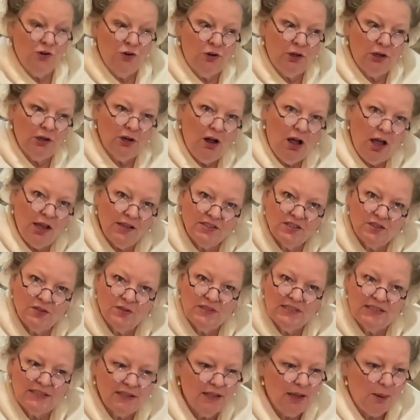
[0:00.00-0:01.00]
you can
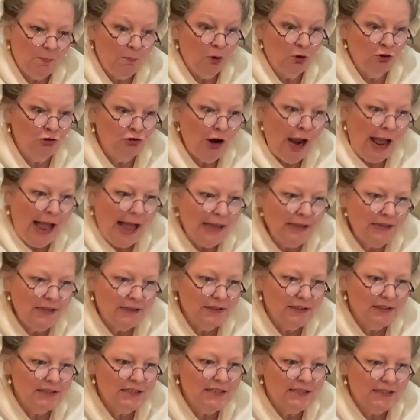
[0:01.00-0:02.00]
also see that
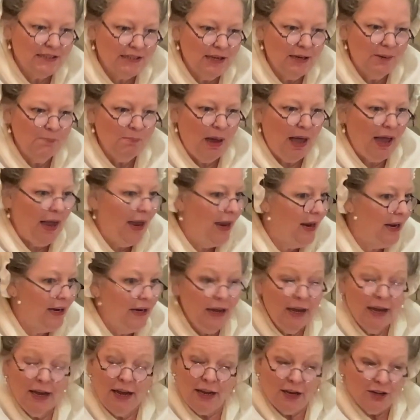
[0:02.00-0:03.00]
miraculously
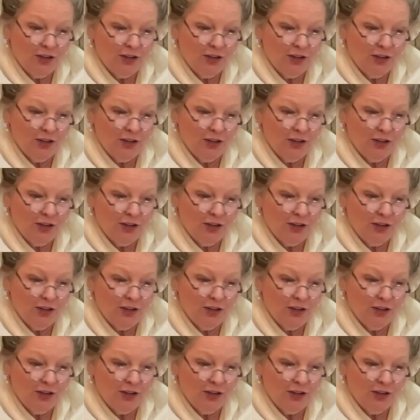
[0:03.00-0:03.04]
my